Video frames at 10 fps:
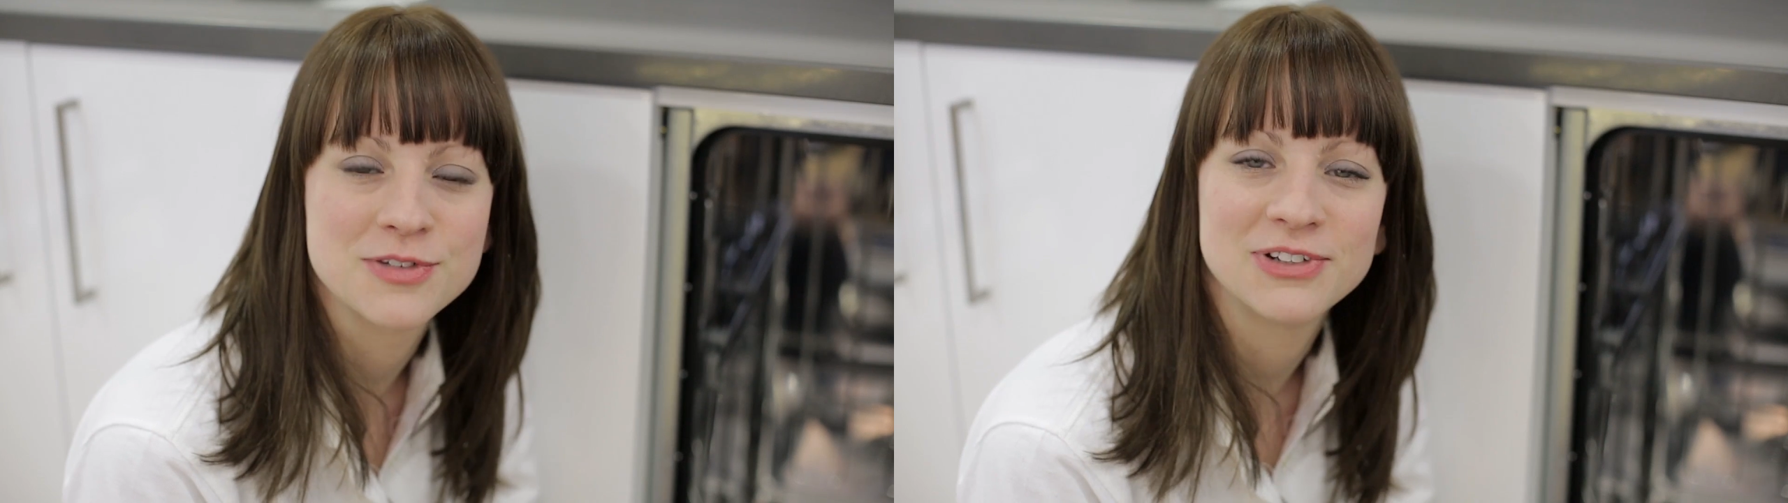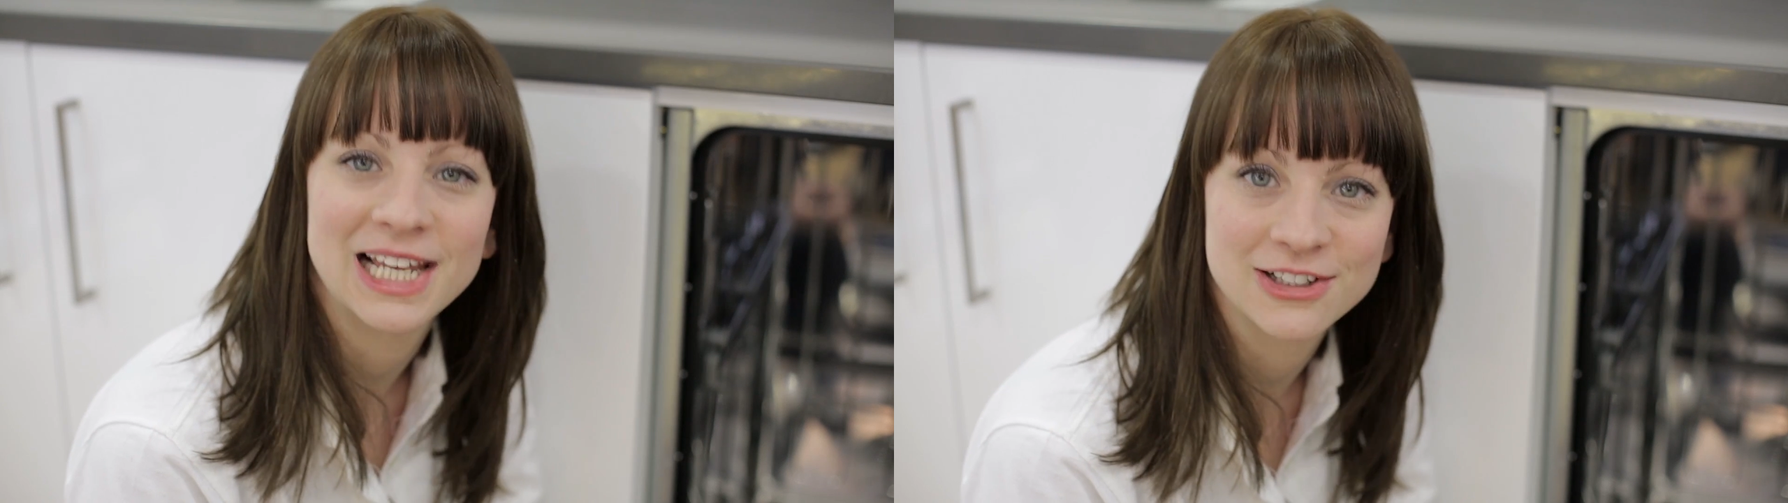
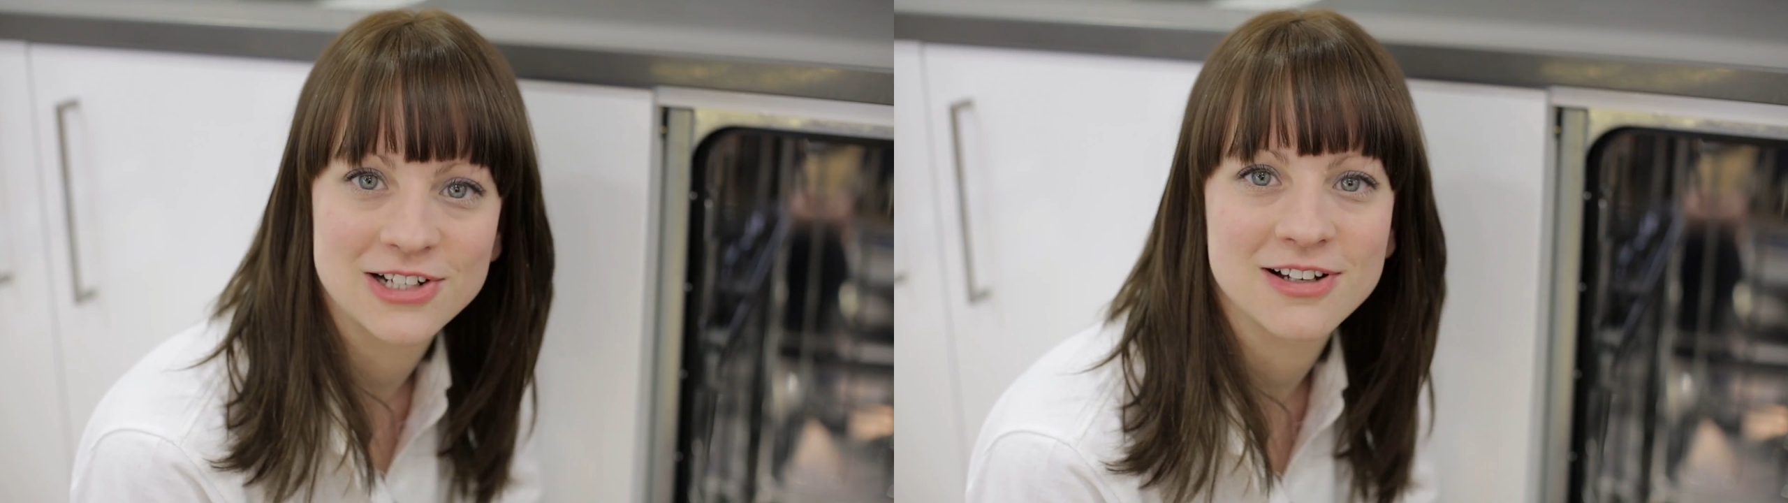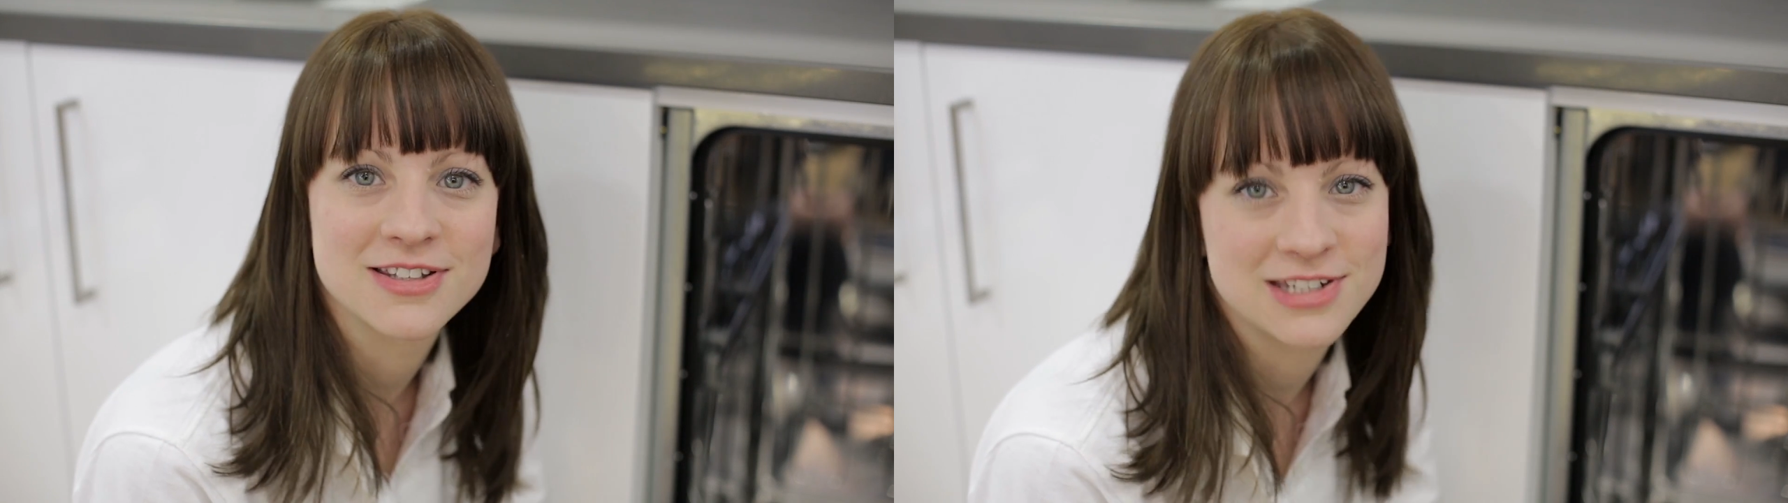of
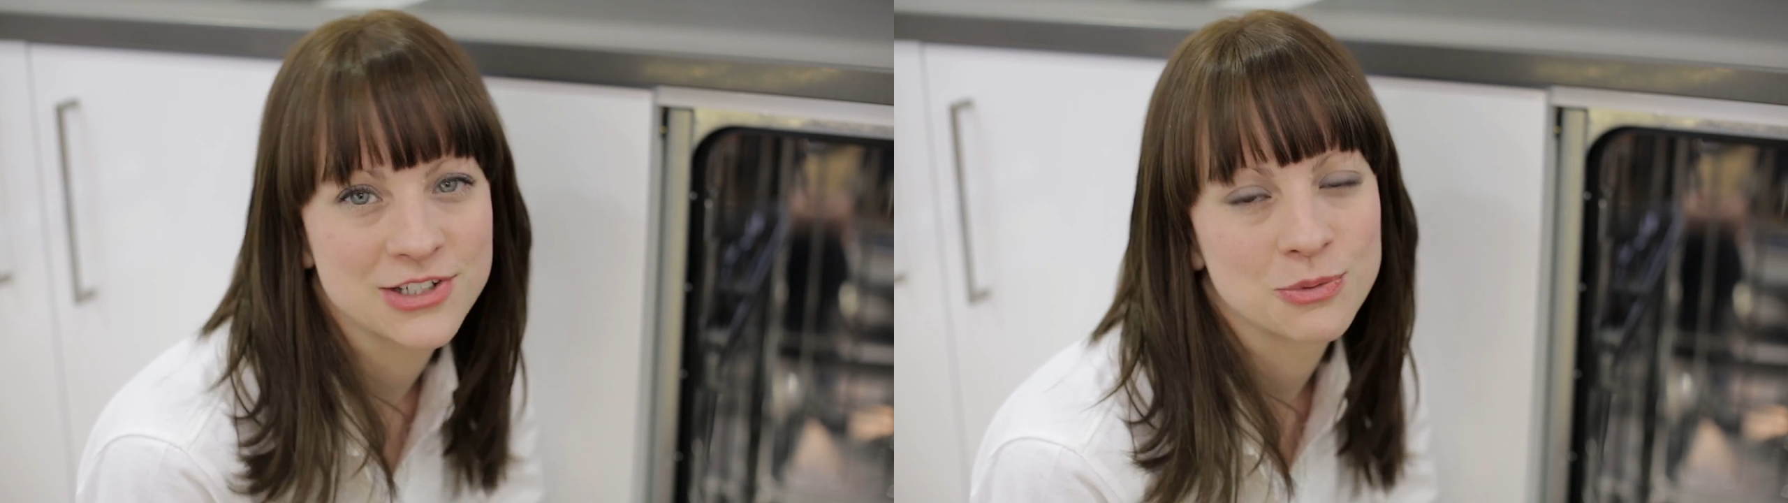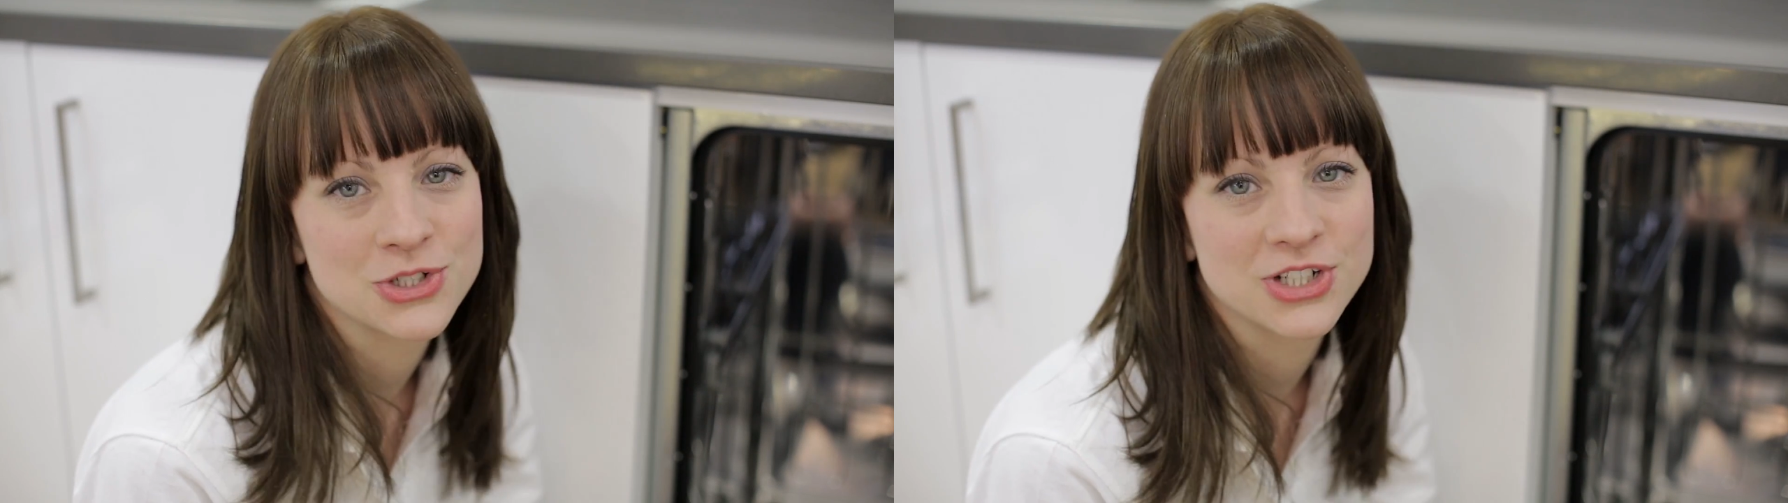Electrolux
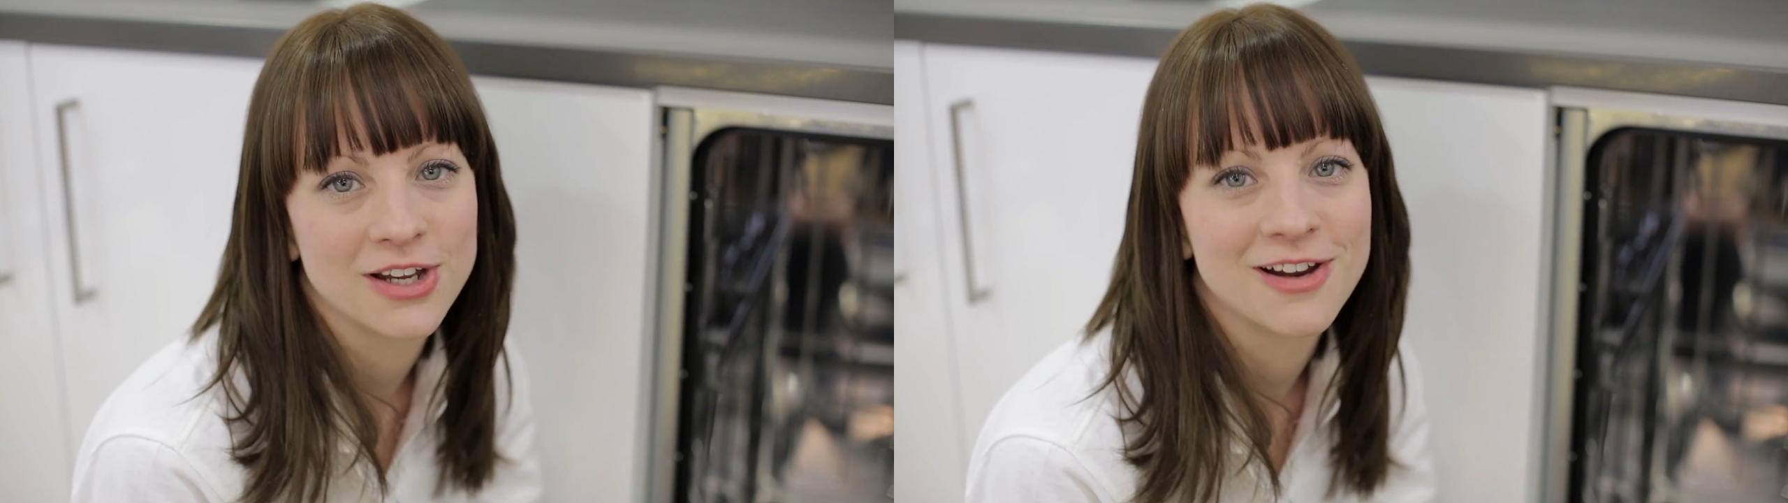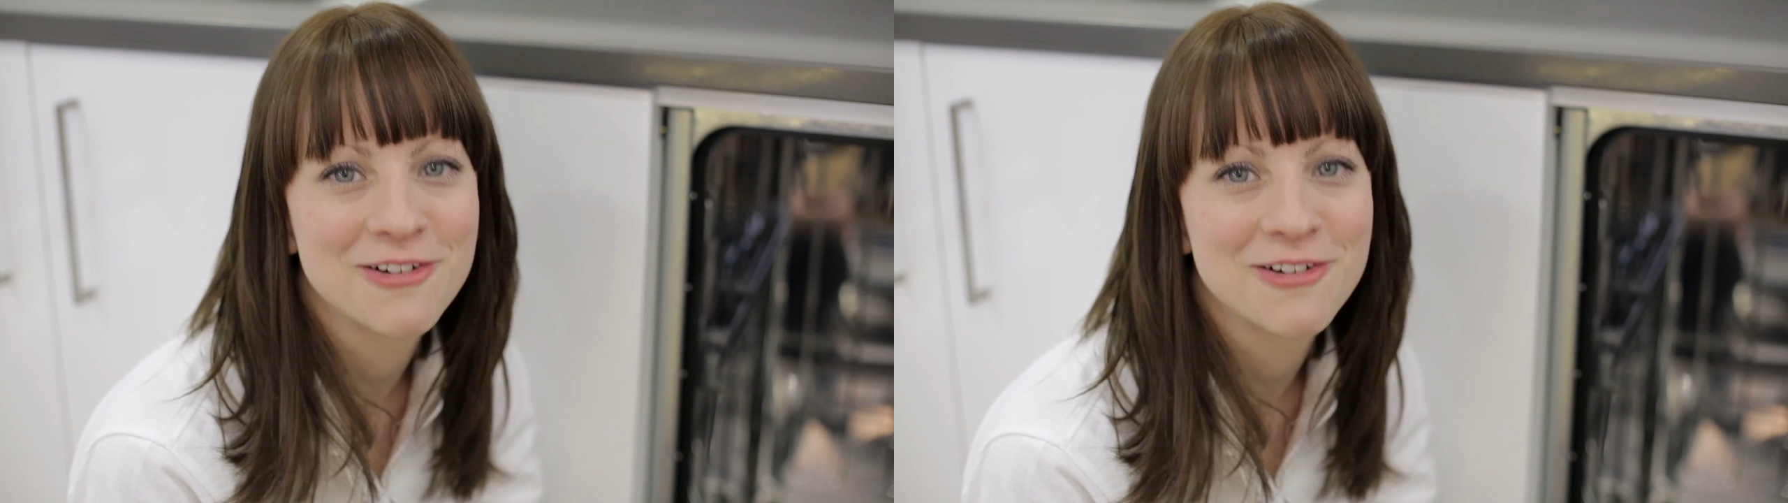dishwasher